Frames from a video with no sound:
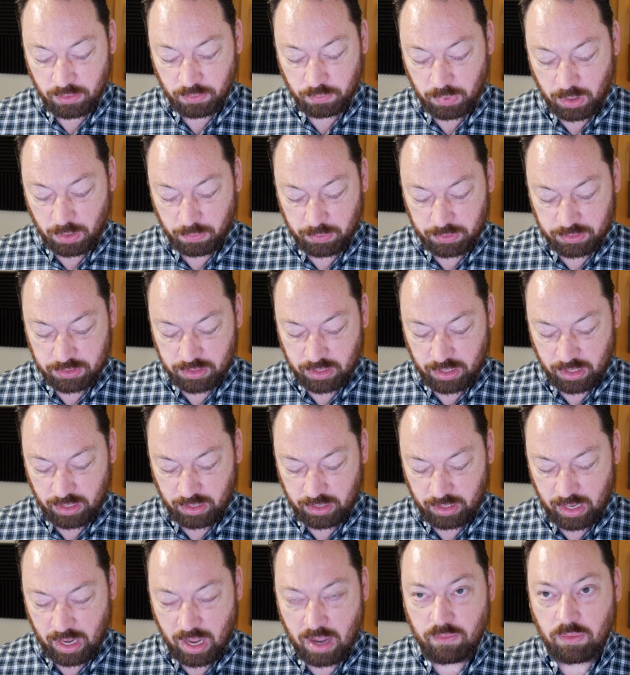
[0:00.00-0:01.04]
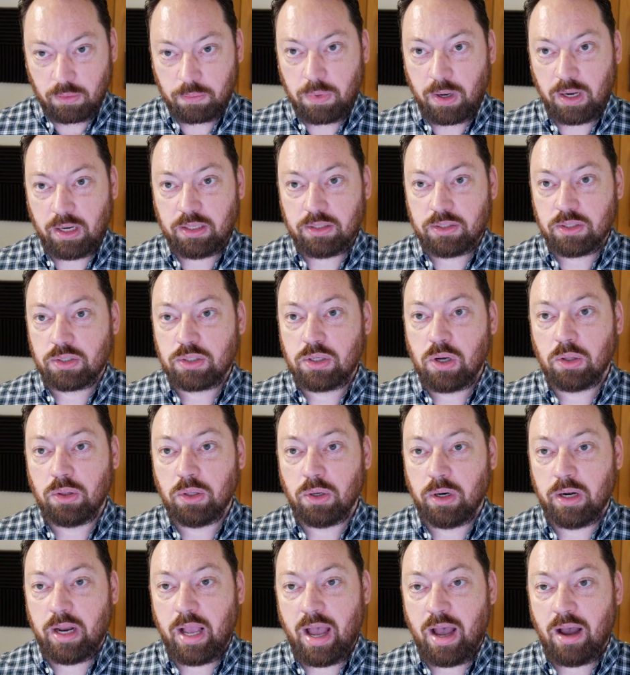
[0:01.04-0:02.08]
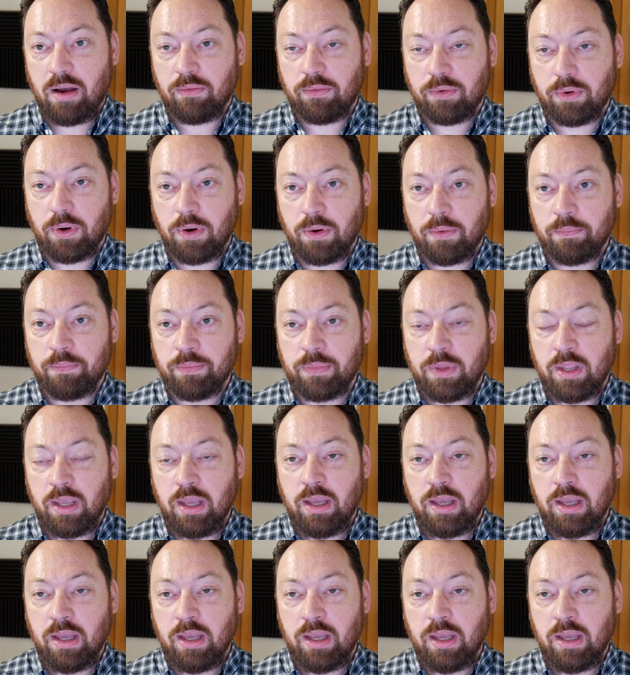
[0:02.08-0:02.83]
where we say, hey, everybody, just go learn Avro.